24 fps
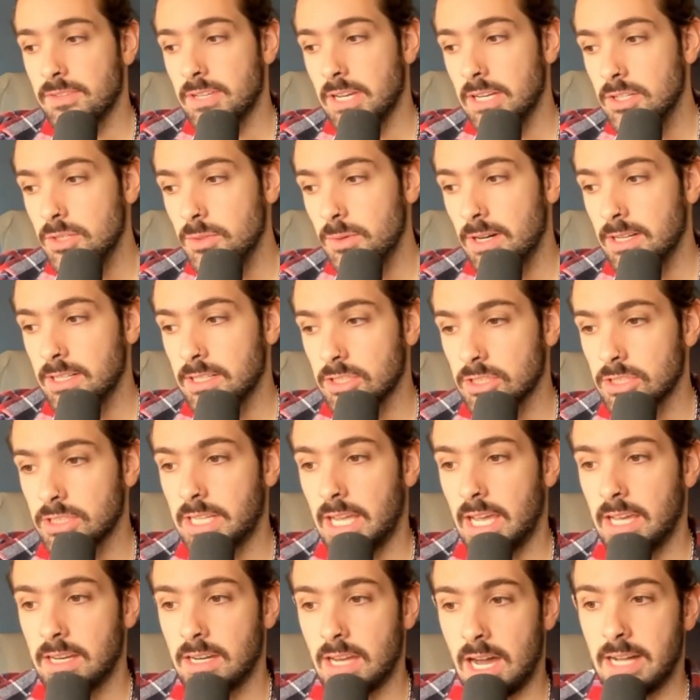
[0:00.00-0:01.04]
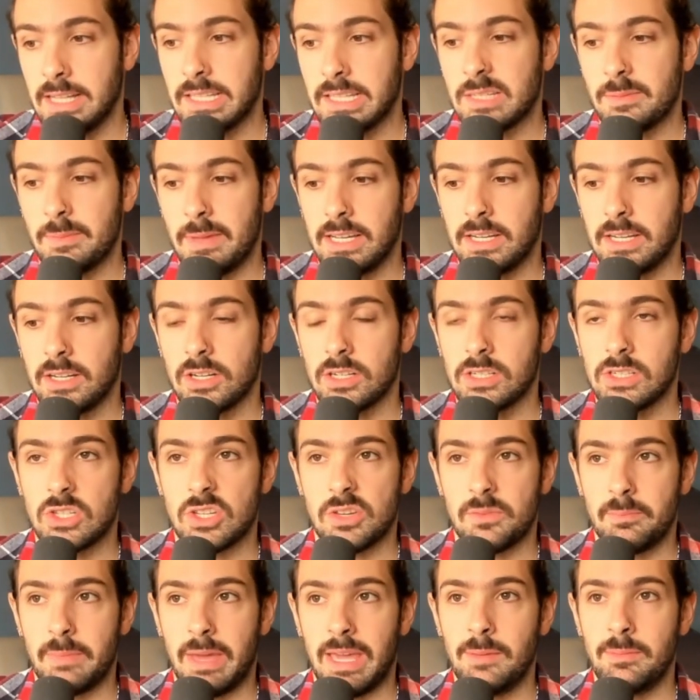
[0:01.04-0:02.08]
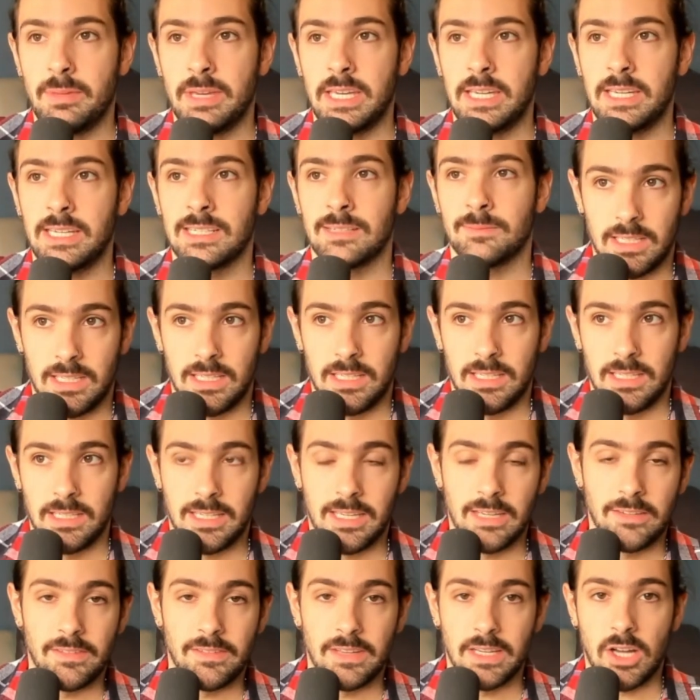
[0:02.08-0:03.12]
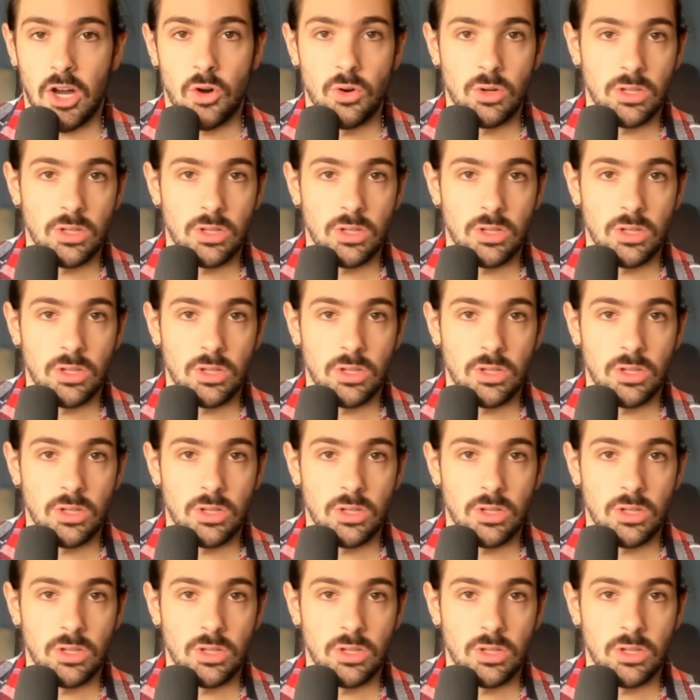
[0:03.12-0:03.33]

I do understand odds makers maybe giving